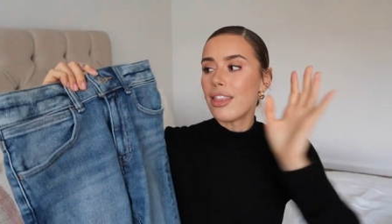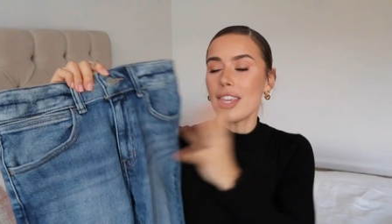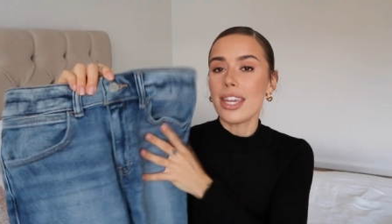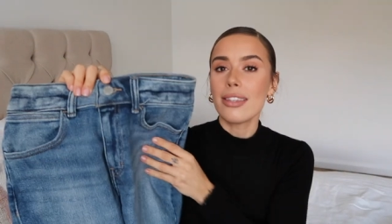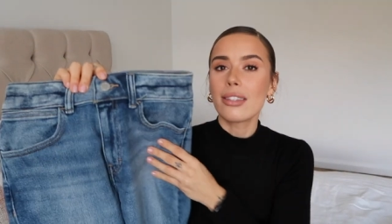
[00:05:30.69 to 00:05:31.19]

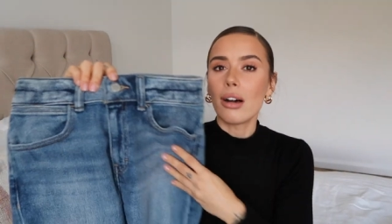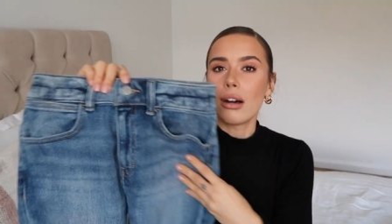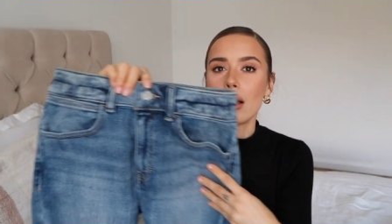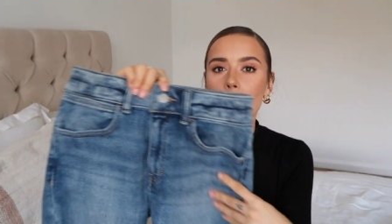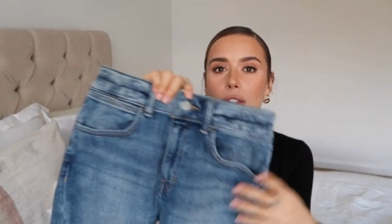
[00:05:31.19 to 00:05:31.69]
These
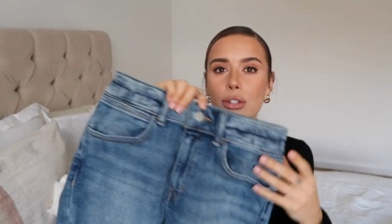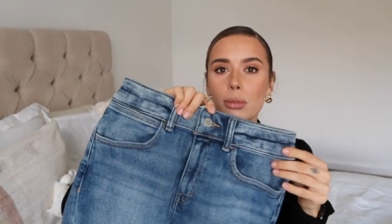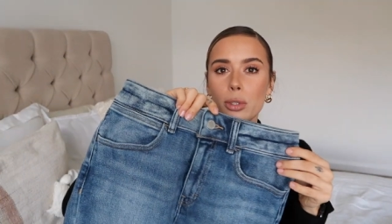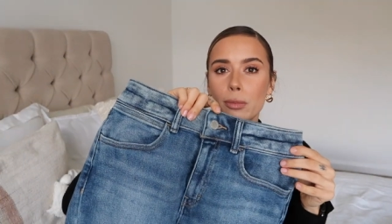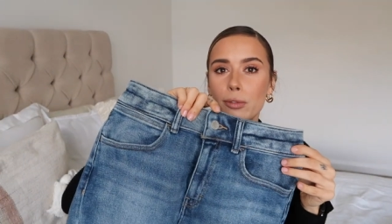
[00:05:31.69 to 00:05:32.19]
are the
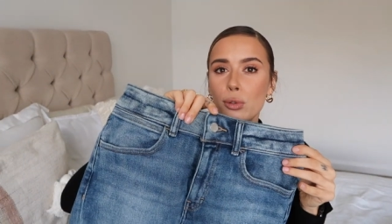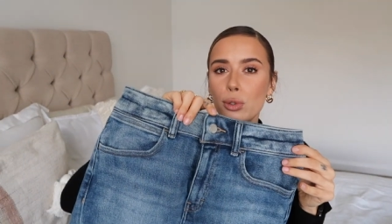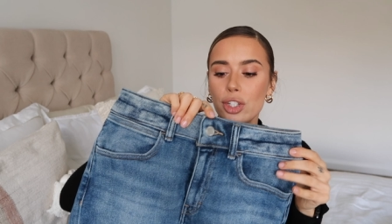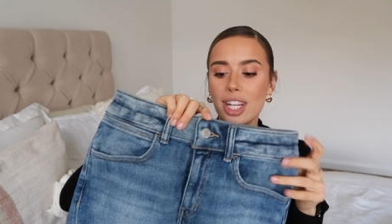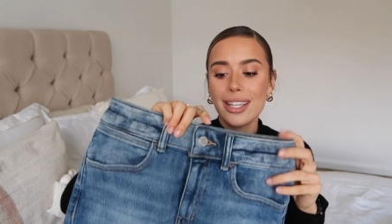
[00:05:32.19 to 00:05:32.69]
Topshop
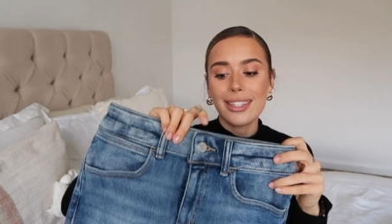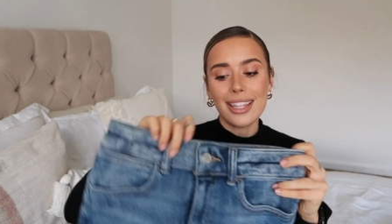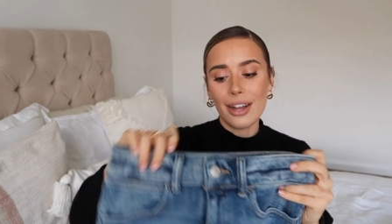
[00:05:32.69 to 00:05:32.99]
4 jeans.